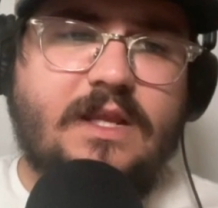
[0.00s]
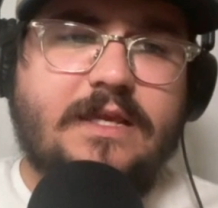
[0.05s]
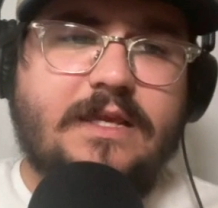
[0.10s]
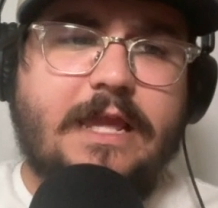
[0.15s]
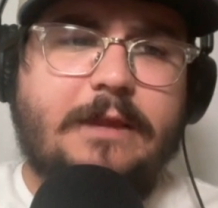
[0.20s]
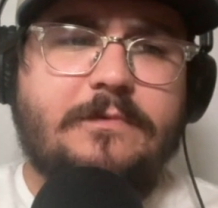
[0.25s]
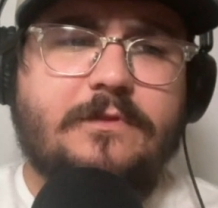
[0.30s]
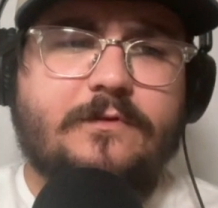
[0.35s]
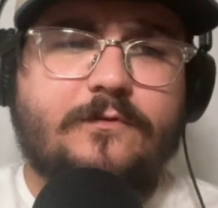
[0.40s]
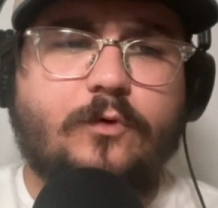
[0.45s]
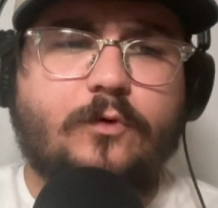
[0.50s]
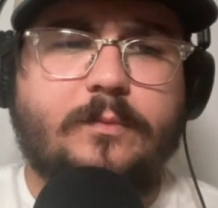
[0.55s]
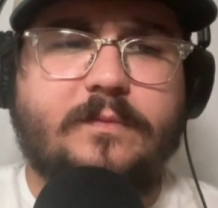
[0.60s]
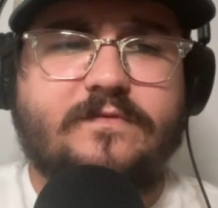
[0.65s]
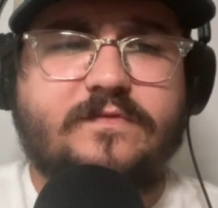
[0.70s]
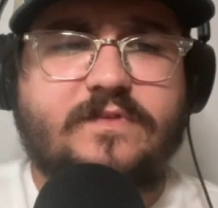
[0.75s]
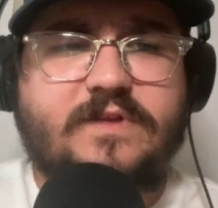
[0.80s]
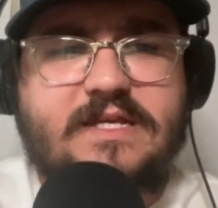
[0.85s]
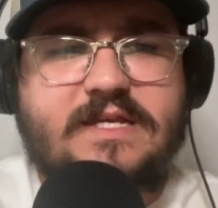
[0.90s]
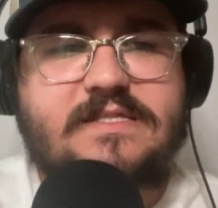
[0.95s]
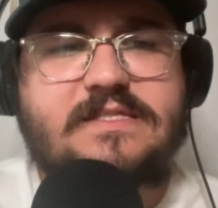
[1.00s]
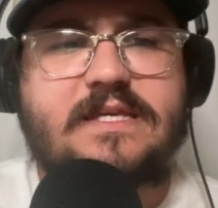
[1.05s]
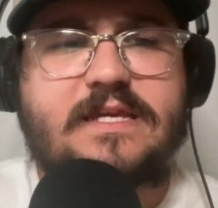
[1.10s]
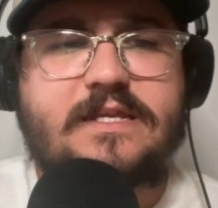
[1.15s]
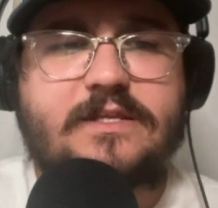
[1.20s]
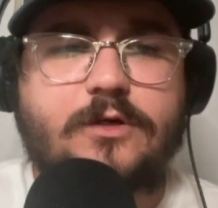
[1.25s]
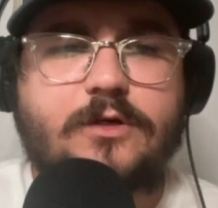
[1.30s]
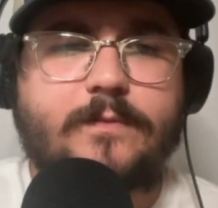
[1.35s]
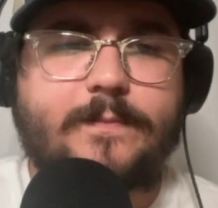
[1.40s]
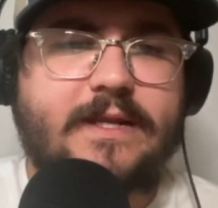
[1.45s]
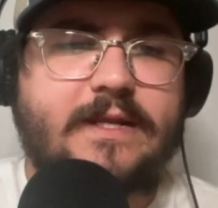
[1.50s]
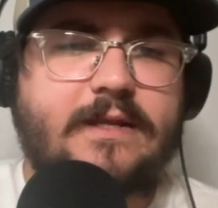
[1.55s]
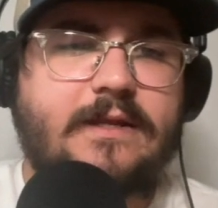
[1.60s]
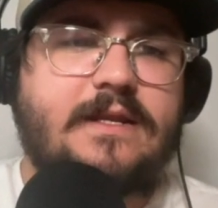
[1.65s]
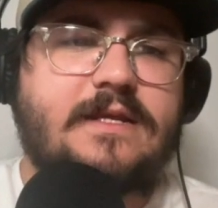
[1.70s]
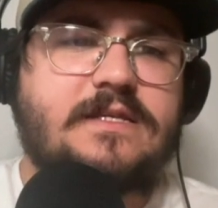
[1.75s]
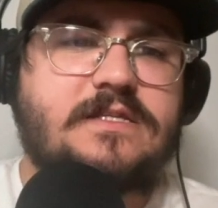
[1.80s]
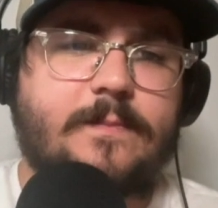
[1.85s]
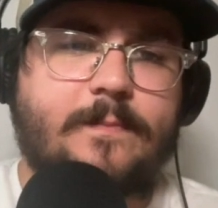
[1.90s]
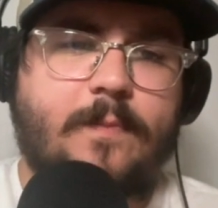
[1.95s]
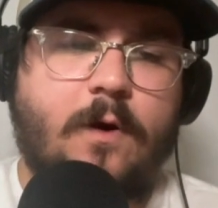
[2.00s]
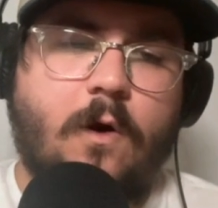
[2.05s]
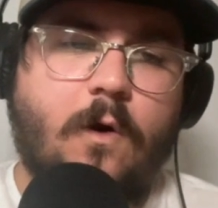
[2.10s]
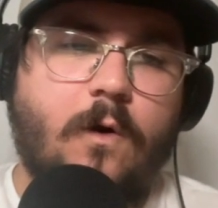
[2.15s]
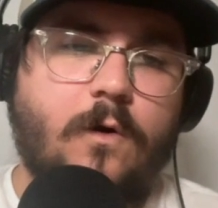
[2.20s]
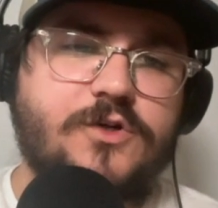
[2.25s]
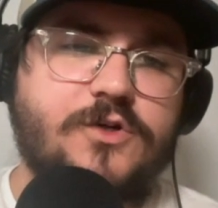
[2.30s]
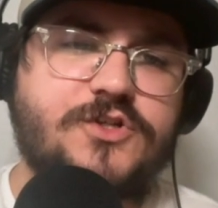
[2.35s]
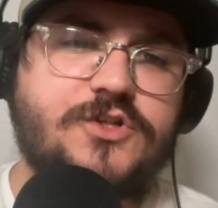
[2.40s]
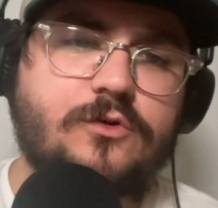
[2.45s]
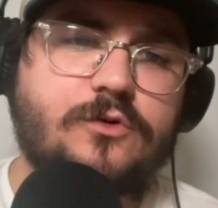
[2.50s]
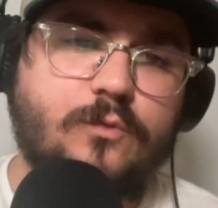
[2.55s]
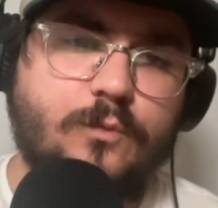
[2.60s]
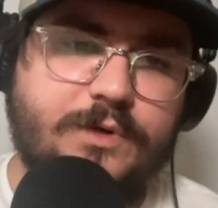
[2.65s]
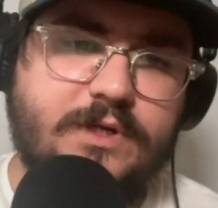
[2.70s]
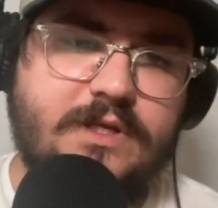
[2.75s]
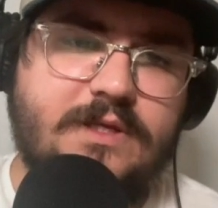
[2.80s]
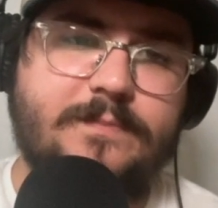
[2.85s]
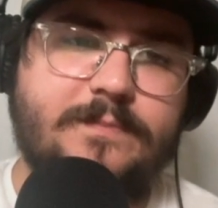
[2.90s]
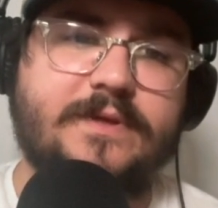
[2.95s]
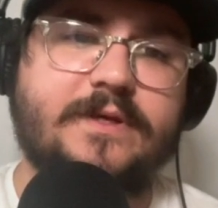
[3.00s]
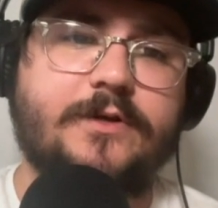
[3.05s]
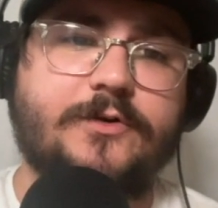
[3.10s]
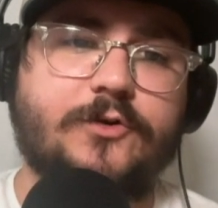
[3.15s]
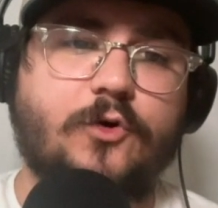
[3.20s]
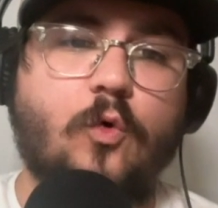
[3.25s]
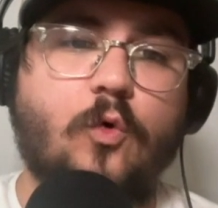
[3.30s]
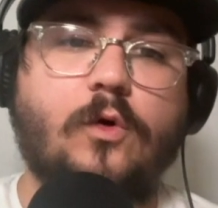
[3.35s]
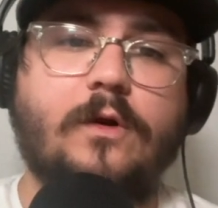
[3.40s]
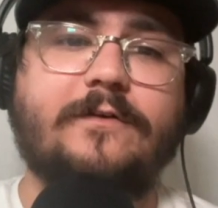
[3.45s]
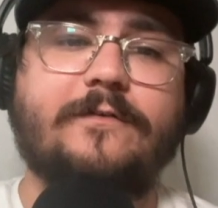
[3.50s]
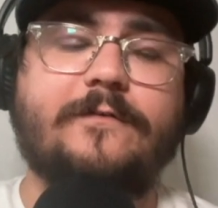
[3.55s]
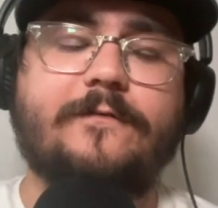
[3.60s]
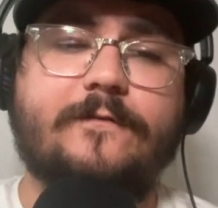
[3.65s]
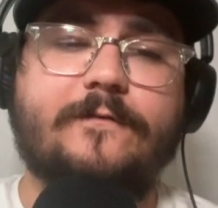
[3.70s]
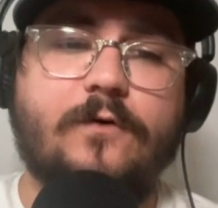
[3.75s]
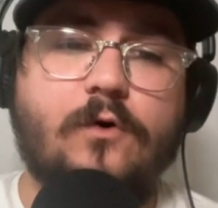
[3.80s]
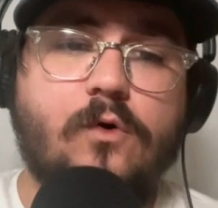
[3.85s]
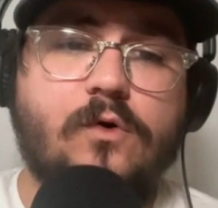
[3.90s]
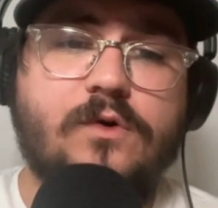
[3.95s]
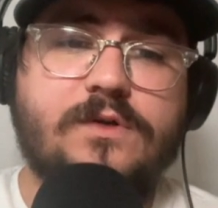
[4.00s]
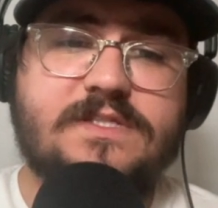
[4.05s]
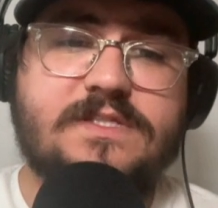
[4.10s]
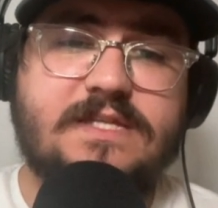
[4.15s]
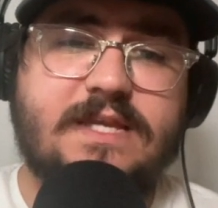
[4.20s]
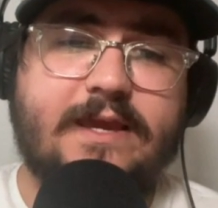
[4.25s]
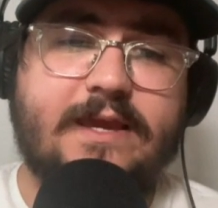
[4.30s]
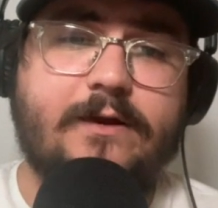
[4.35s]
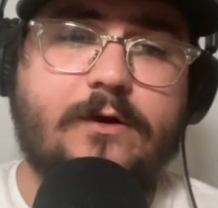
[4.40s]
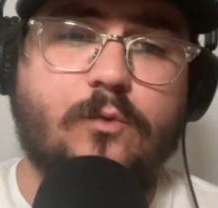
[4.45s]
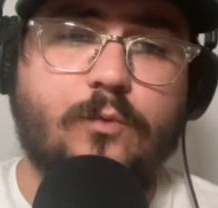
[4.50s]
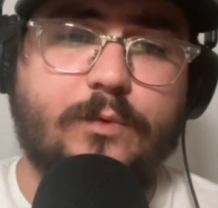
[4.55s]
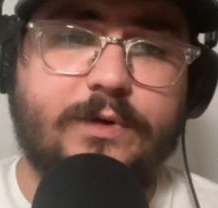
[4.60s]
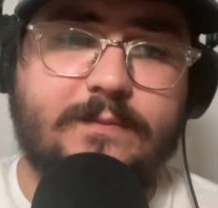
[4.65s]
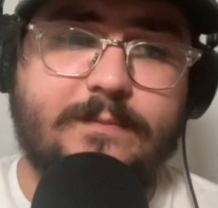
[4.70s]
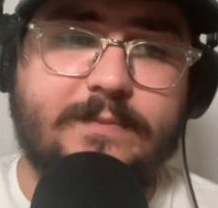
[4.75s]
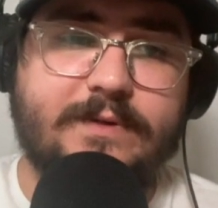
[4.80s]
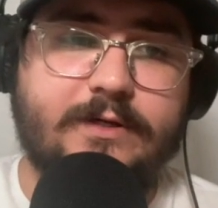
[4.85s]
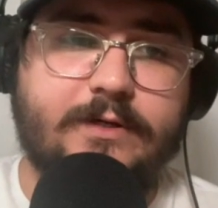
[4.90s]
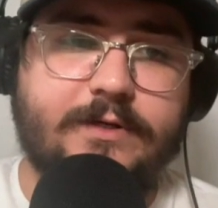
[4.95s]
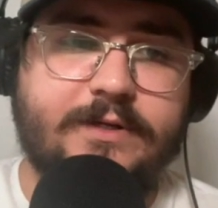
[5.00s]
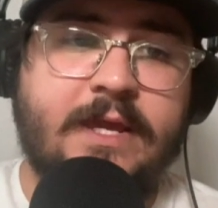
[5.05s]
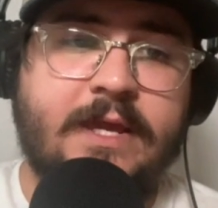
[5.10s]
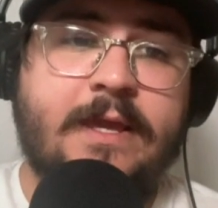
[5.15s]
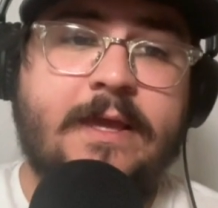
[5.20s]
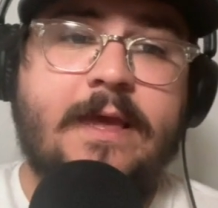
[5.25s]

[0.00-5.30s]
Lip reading: came in the form of this. In your opinion, is a partial rebuild or a full scale rebuild